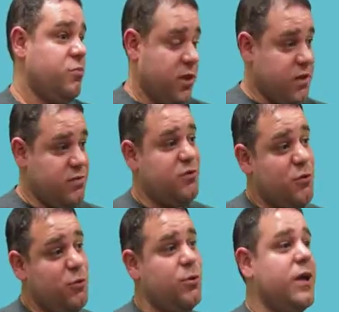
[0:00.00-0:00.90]
kids at
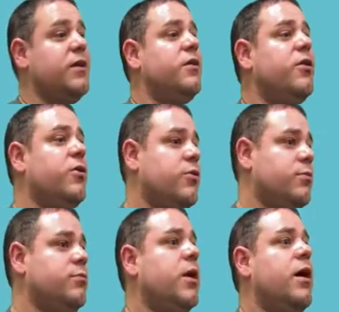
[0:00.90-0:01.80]
school and at
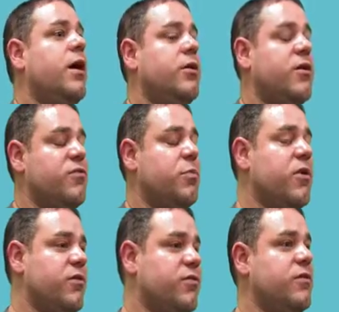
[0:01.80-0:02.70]
home, because the
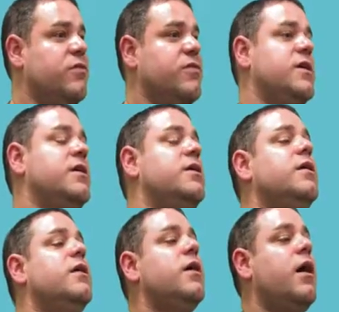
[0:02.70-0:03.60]
parents can see
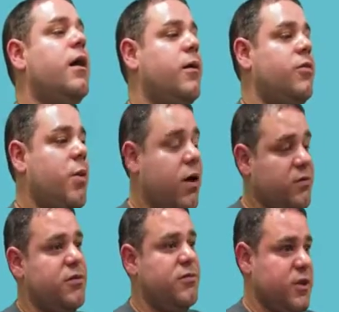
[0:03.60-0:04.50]
the
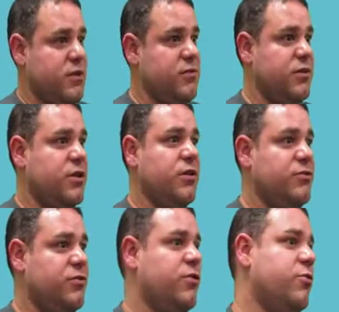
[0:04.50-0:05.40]
positive things and not
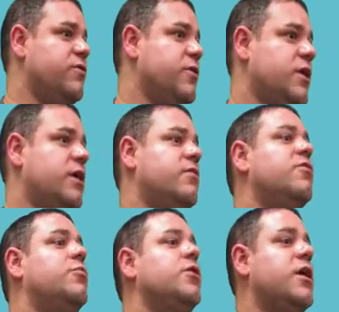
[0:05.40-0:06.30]
just always the negative
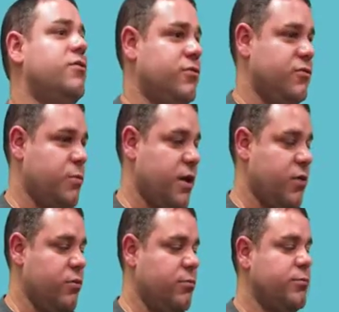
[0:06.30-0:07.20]
communications back
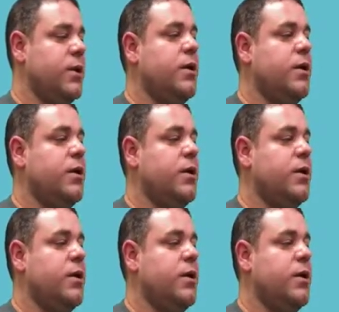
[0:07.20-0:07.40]
home